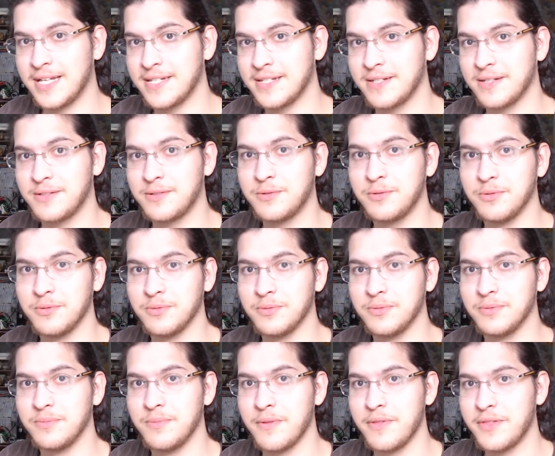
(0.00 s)
of
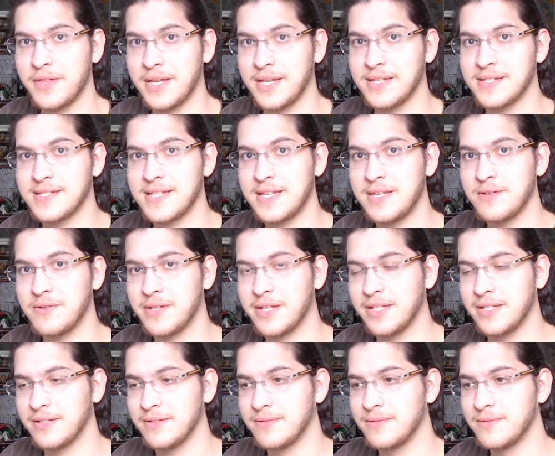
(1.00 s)
cool things that you
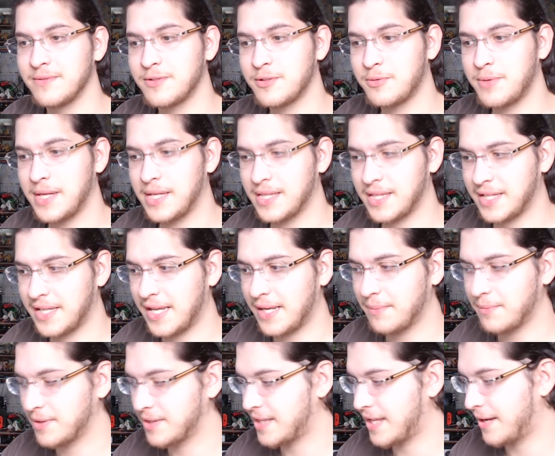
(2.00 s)
can tweak the
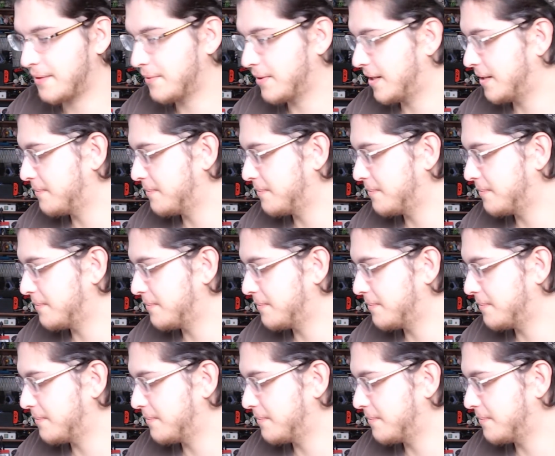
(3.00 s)
game with that way.